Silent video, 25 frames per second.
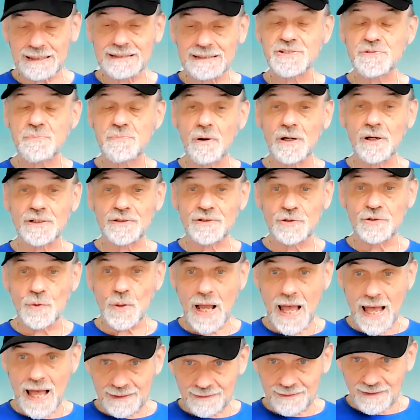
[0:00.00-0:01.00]
my smart
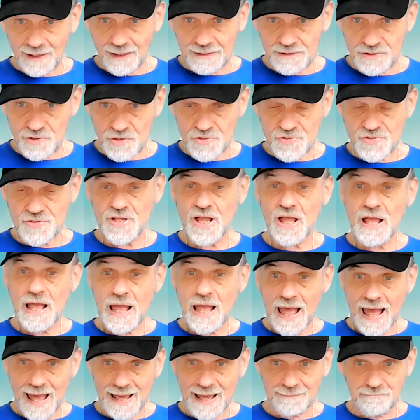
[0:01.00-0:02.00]
new hat I just
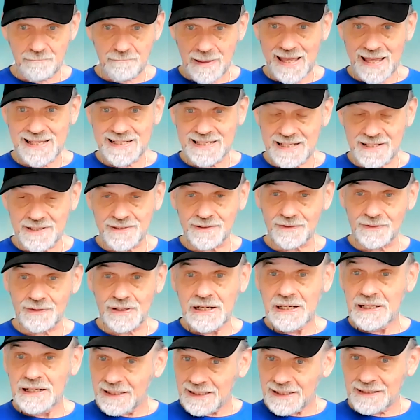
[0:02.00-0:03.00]
had made
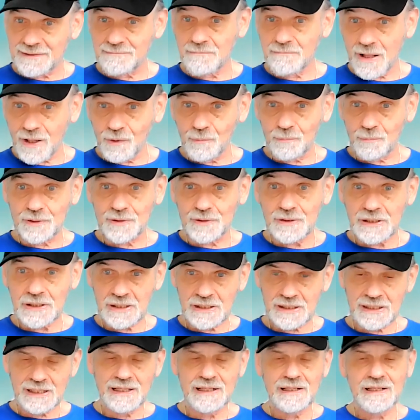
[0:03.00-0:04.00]
here in Melbourne.
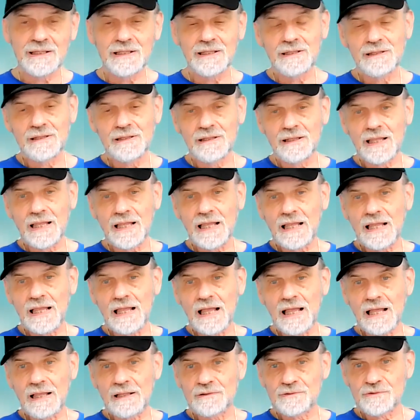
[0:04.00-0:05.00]

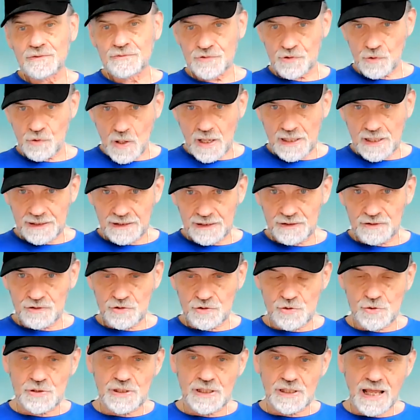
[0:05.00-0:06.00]
So I
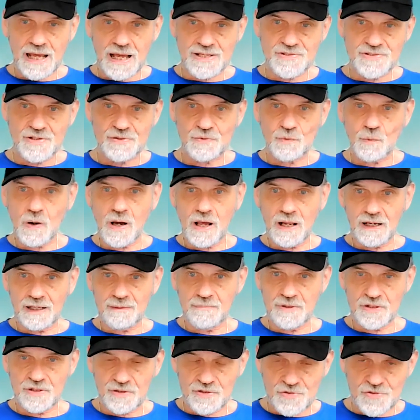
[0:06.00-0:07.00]
can utilize it
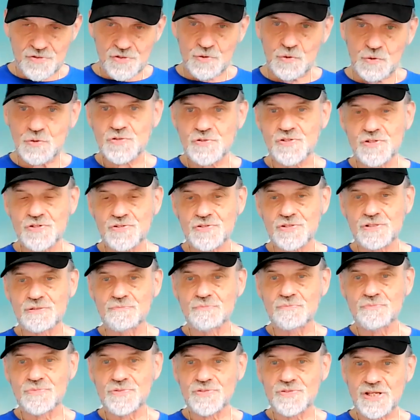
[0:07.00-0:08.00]
while I'm in the school
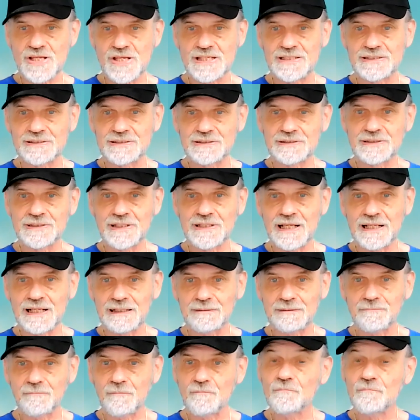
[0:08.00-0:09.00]
systems in
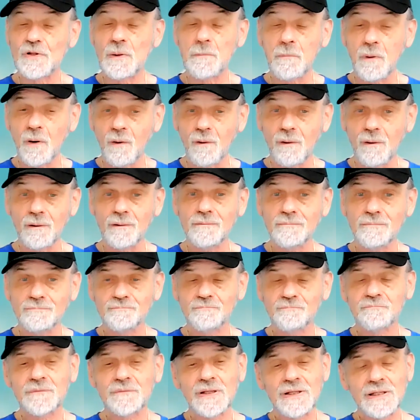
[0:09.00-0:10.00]
uh,
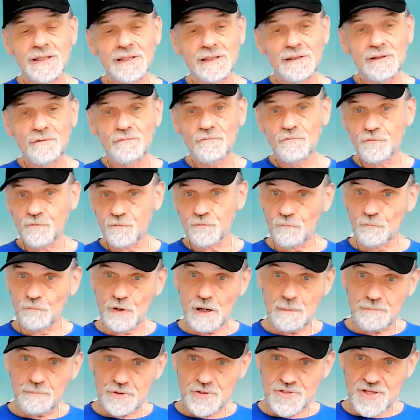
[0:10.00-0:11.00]
Nepal
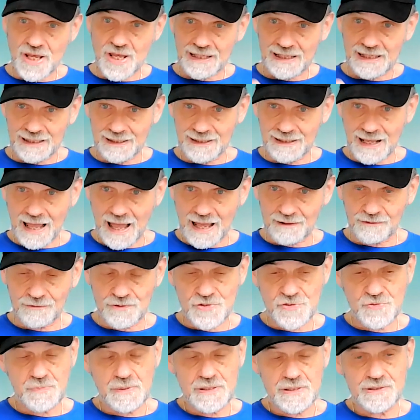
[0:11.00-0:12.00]
representing
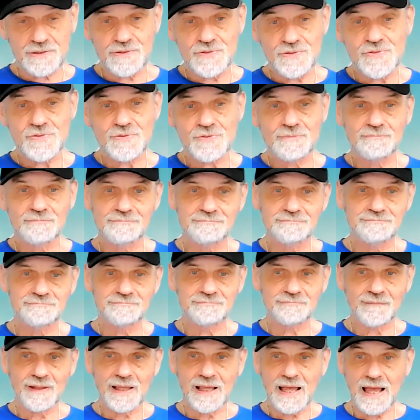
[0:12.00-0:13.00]
Agri Speakers.
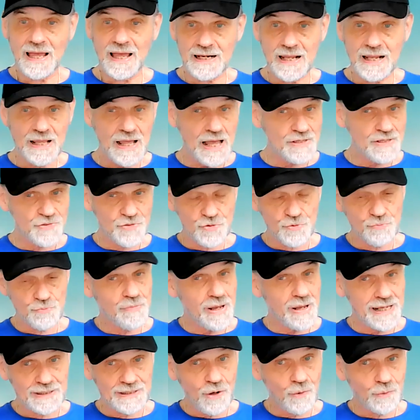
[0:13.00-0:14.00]
And I, as
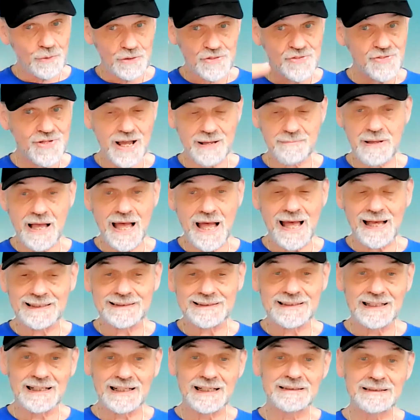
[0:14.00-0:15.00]
you may notice, I'm a
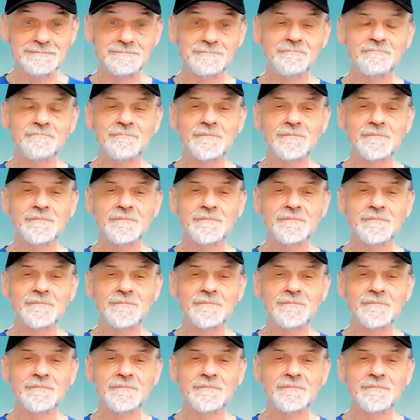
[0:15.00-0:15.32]
hat guy.